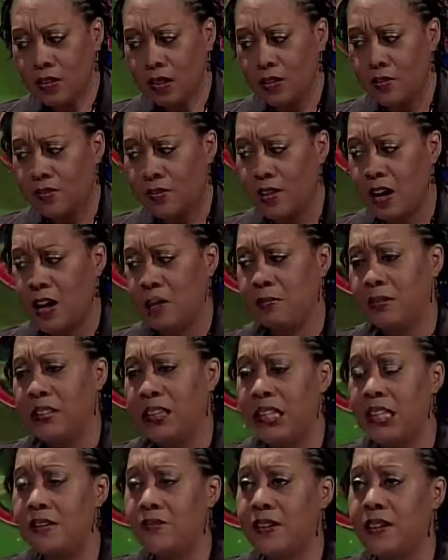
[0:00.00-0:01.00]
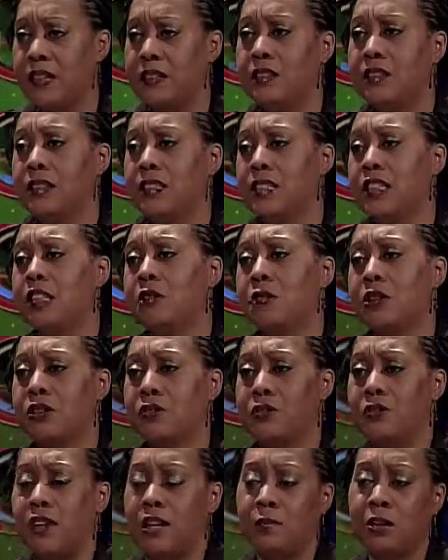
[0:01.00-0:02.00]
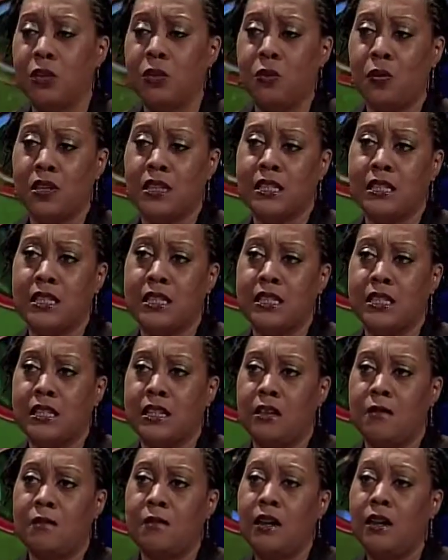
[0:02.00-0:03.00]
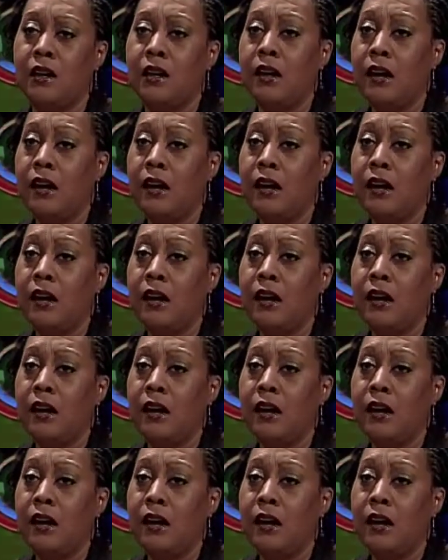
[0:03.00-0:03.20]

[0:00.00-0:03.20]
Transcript: from leaving to dealing with the family court system.